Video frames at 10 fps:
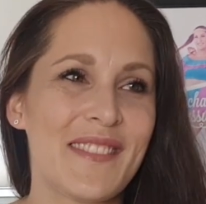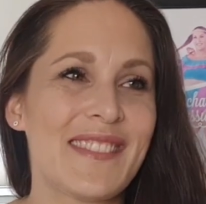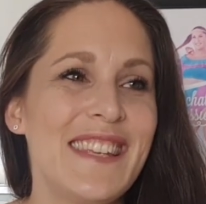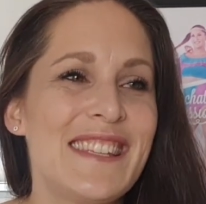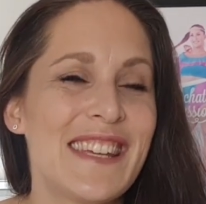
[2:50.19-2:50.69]

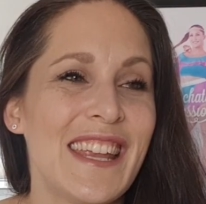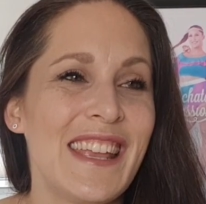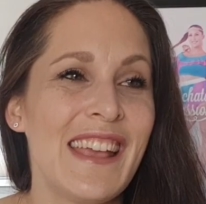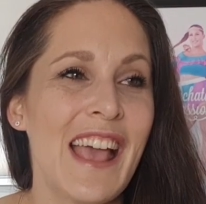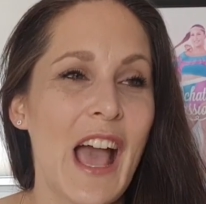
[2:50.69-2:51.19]
teaching.
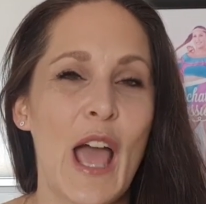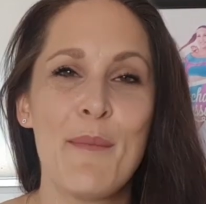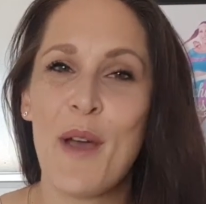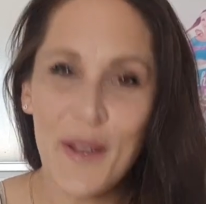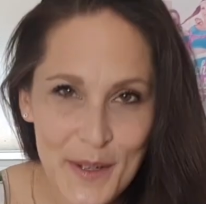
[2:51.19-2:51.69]

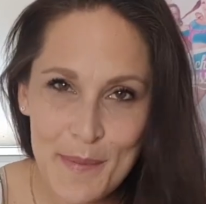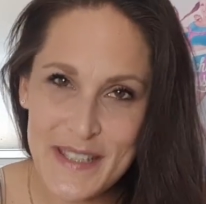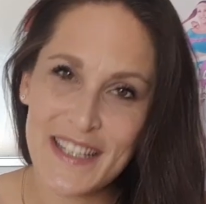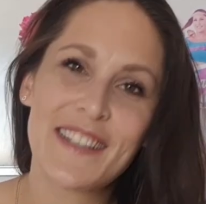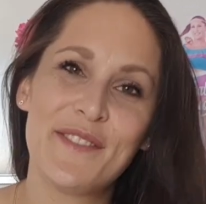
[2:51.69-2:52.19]
I'm
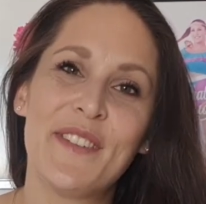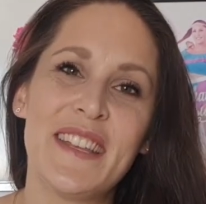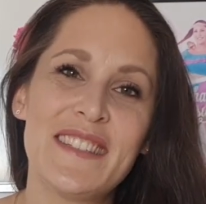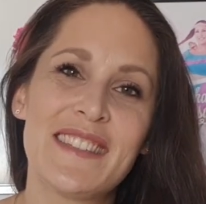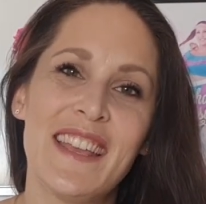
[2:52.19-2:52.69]
100%
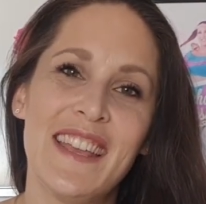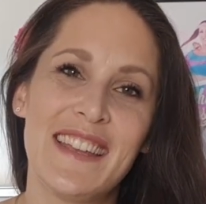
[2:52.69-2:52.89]
convinced